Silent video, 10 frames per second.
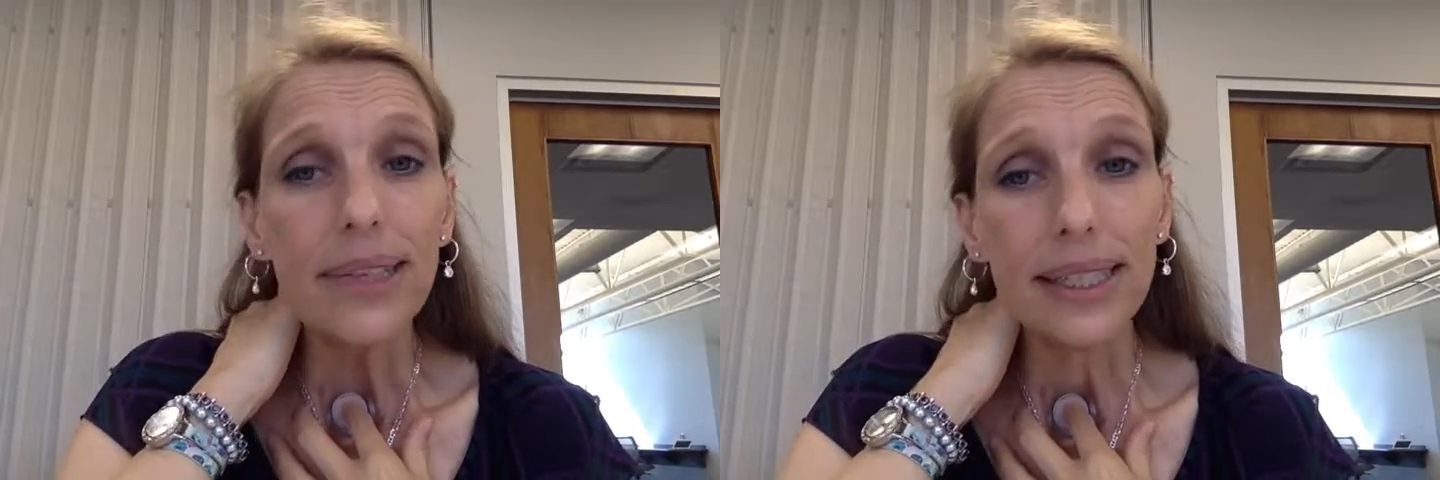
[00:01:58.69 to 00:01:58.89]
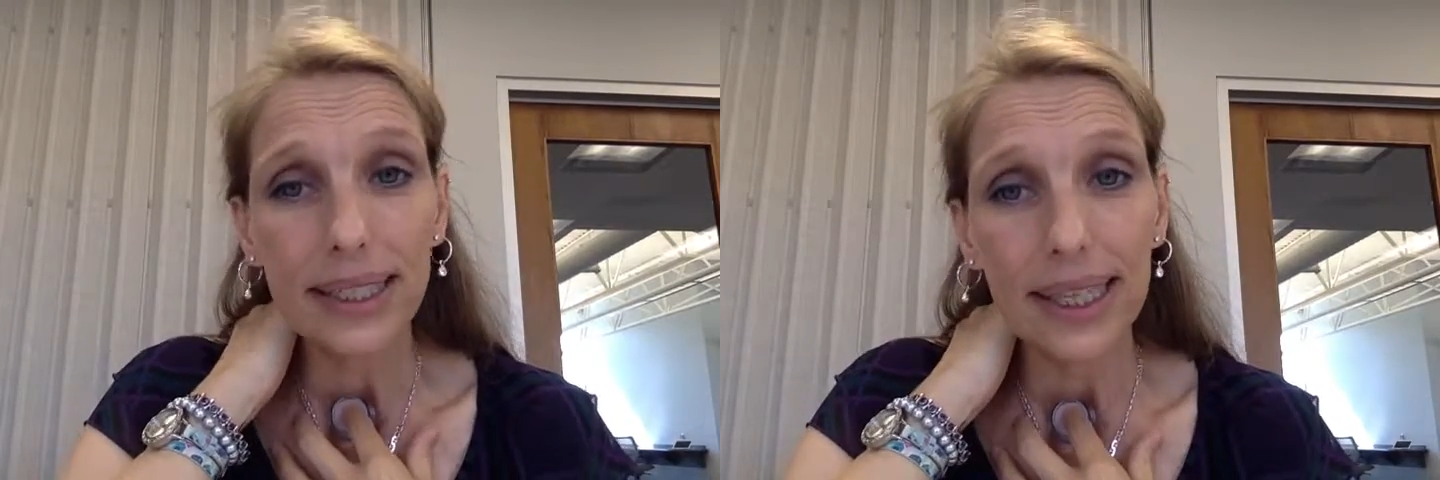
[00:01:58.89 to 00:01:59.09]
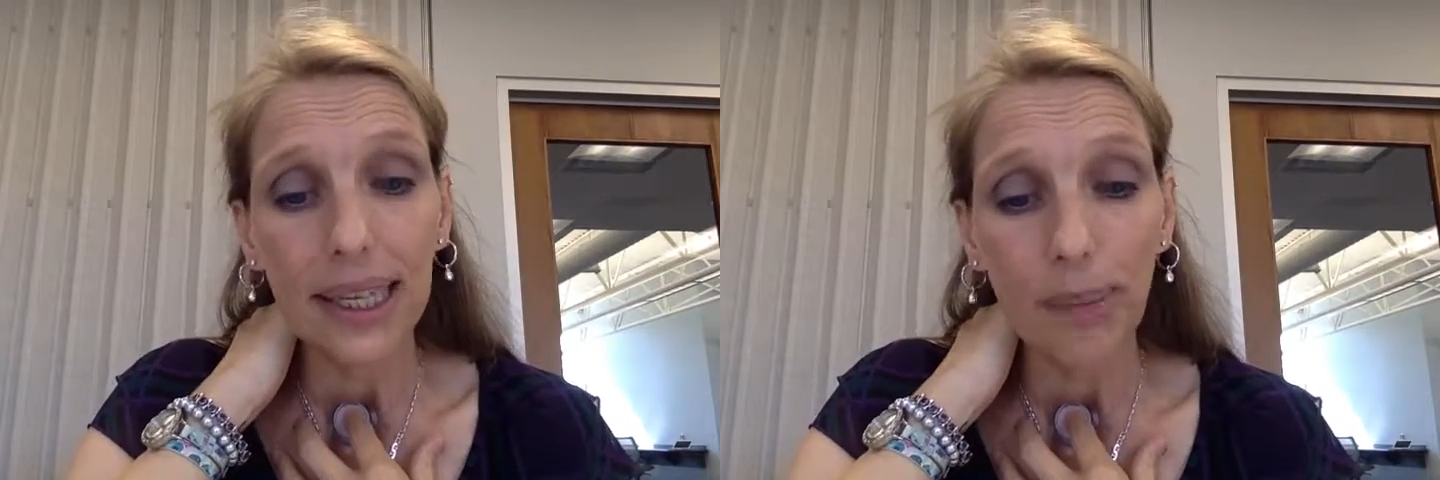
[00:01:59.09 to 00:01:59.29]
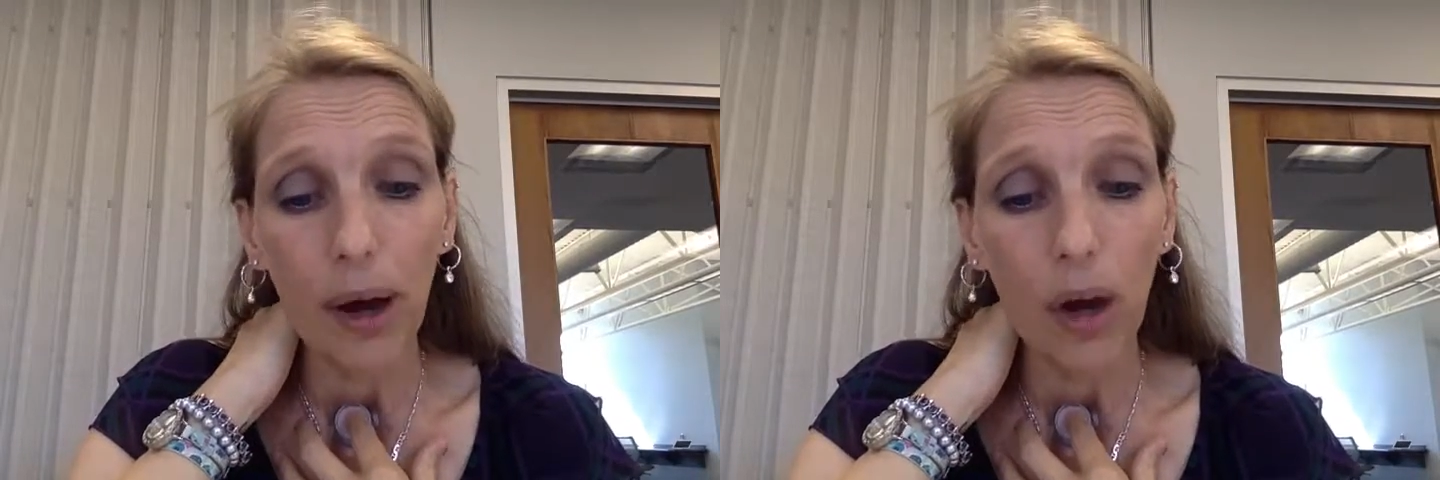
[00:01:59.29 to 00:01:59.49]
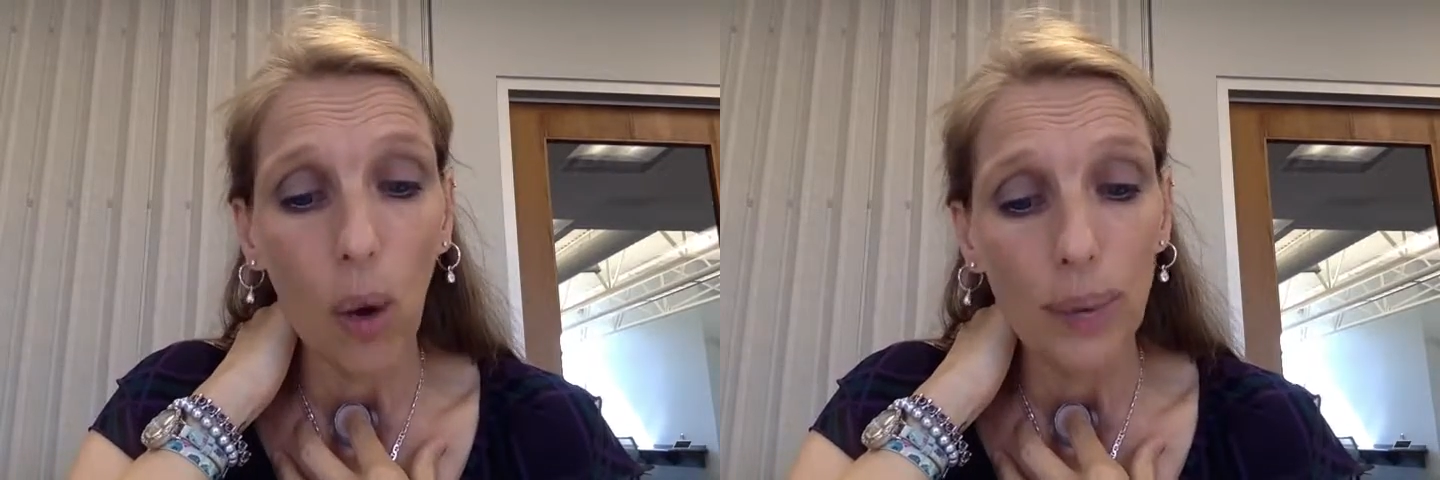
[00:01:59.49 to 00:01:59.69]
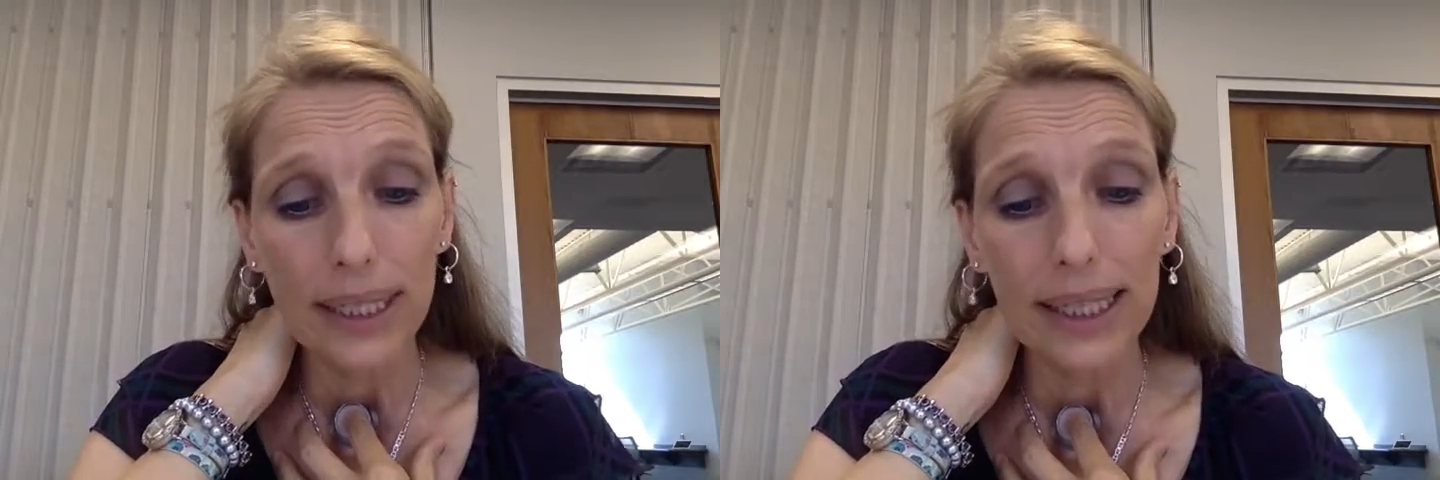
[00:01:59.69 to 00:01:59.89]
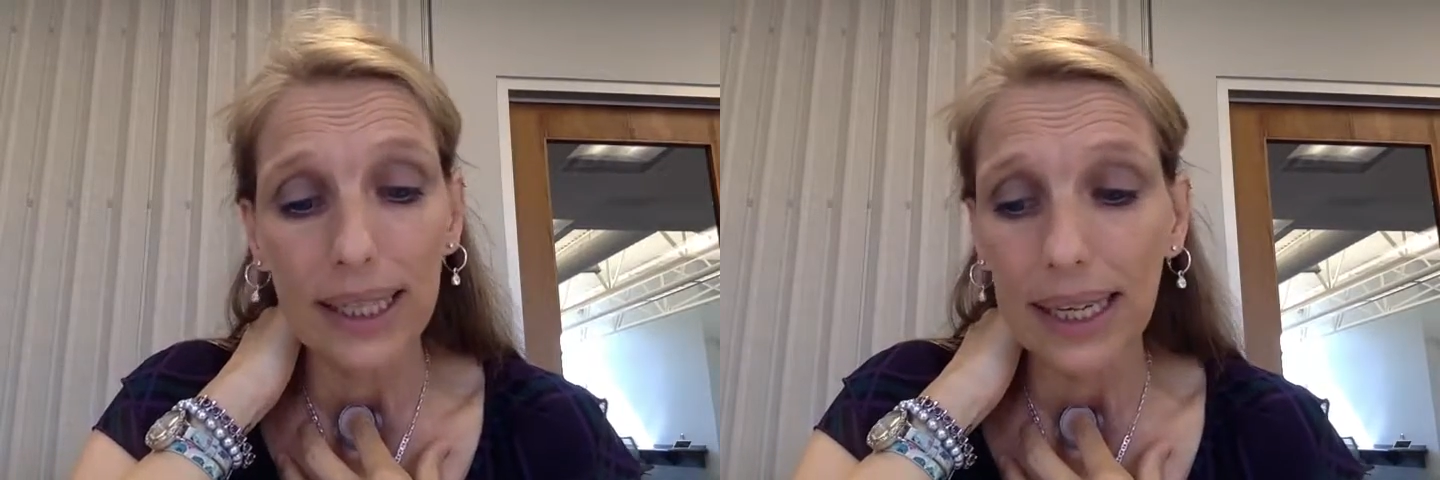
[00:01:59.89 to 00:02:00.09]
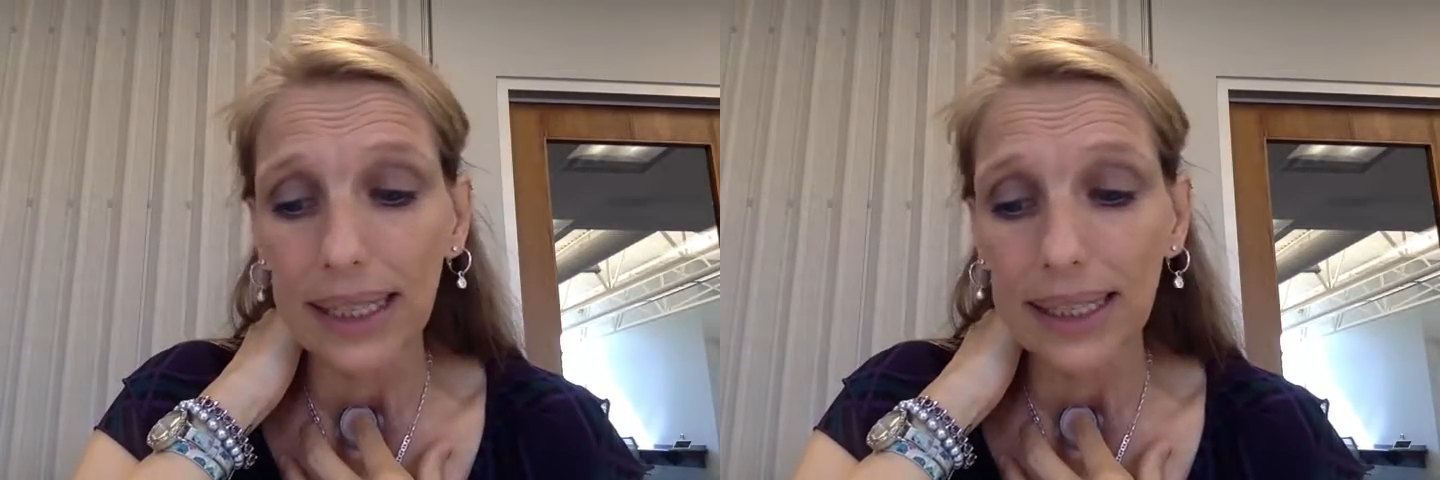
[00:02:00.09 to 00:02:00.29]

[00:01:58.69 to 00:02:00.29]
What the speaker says: to say the biopsy they had